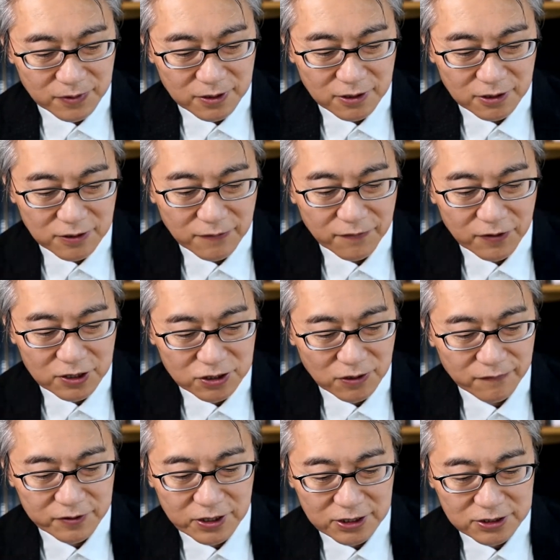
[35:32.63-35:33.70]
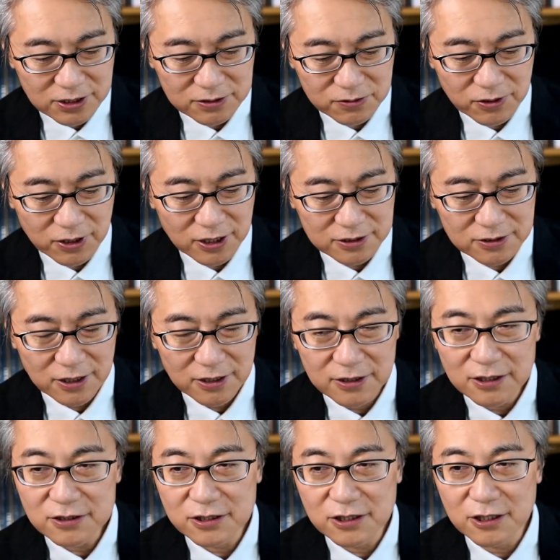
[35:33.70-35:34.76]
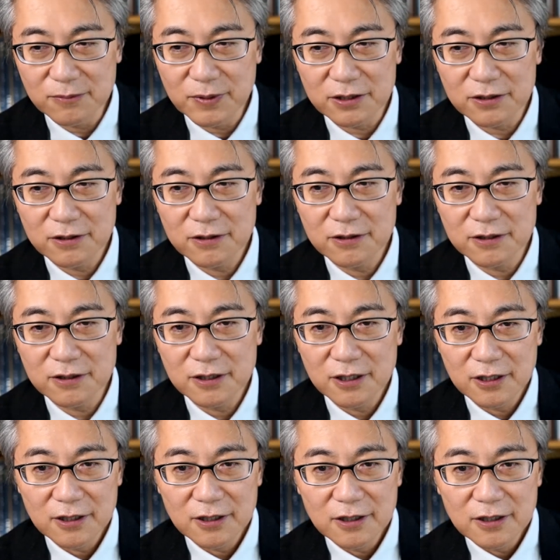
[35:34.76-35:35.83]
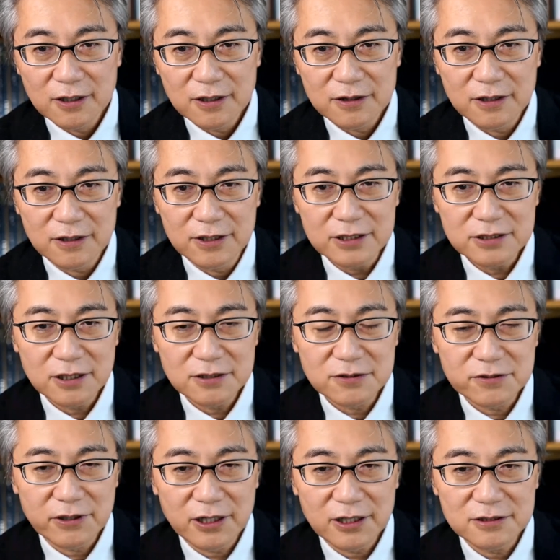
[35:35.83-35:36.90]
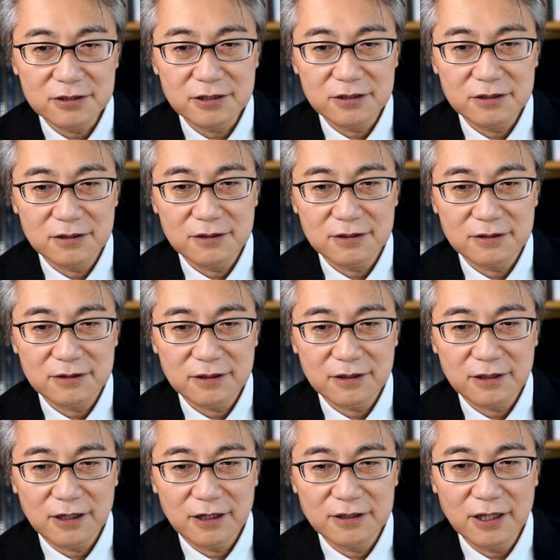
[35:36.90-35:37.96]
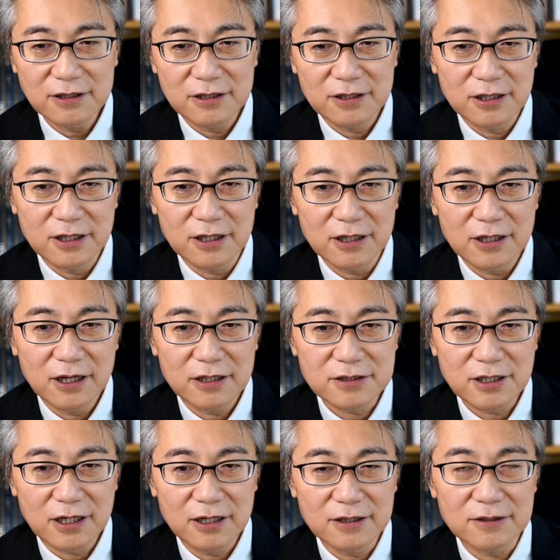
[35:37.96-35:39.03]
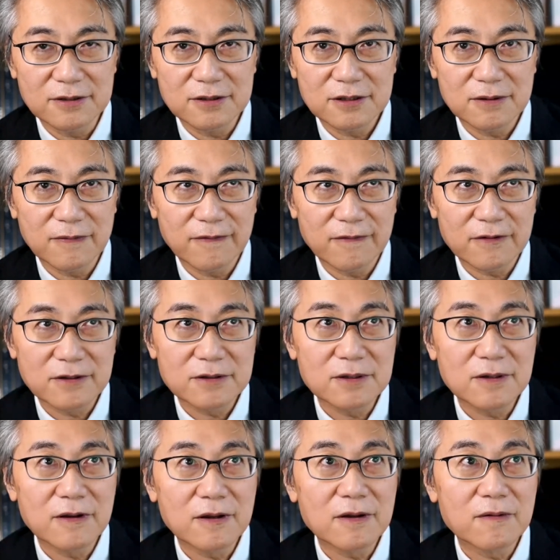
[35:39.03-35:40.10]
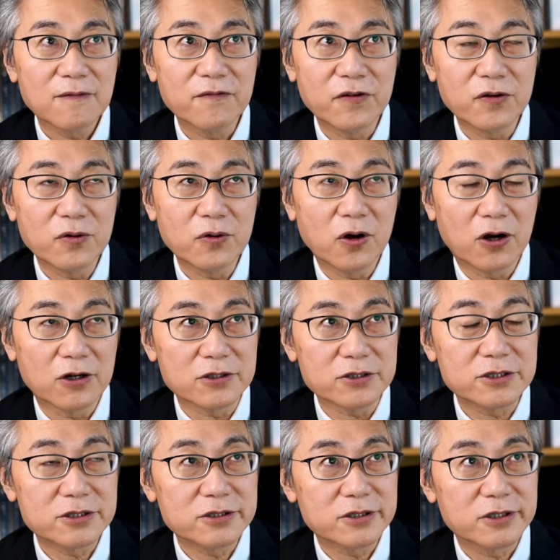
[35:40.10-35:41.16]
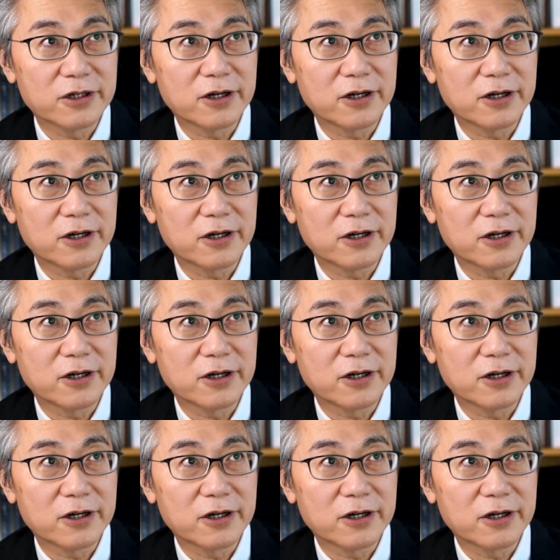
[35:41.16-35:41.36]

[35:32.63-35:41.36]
the definition of decentralized identity. But the decentralized identity, as I view as